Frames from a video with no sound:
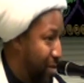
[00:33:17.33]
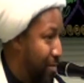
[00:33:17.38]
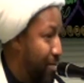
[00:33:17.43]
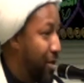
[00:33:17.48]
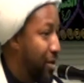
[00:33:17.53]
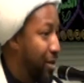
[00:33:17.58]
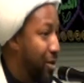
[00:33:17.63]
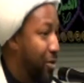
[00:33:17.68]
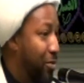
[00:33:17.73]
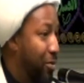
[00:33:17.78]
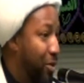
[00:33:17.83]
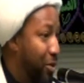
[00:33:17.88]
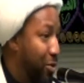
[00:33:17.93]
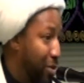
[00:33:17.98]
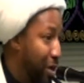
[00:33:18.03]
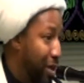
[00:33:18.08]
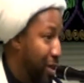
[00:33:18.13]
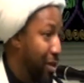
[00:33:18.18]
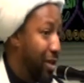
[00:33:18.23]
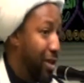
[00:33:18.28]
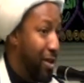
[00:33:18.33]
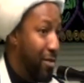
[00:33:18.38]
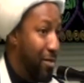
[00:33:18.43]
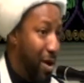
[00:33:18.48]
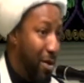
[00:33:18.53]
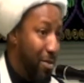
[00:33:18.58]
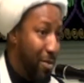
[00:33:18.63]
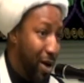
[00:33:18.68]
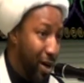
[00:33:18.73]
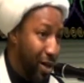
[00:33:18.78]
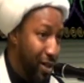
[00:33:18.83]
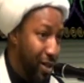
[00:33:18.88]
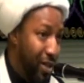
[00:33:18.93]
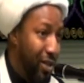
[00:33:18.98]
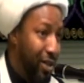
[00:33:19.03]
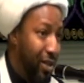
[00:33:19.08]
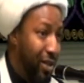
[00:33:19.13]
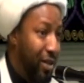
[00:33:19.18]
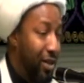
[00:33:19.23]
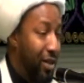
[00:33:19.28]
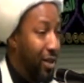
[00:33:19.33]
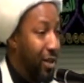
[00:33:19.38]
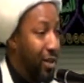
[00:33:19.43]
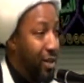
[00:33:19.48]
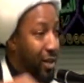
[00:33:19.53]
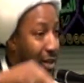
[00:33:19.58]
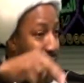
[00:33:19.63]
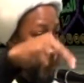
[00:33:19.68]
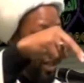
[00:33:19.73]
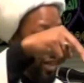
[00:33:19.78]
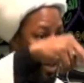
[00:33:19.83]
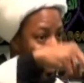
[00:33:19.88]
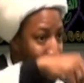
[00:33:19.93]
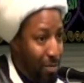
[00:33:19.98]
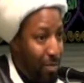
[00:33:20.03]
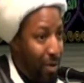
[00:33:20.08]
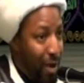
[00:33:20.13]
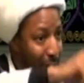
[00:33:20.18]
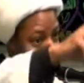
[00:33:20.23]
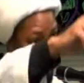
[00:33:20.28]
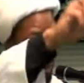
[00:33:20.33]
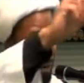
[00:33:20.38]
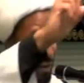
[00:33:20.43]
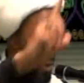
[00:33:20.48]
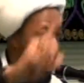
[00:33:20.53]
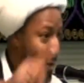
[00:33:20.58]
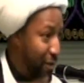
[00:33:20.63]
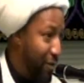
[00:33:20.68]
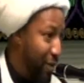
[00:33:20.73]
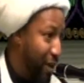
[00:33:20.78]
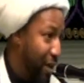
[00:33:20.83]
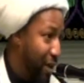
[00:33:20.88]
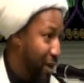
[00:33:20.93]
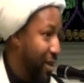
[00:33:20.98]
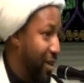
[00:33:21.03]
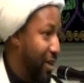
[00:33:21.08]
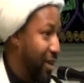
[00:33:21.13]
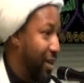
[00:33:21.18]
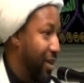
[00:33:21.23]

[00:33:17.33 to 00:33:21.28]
Shimr was with Imam Ali in the Battle of Siffin.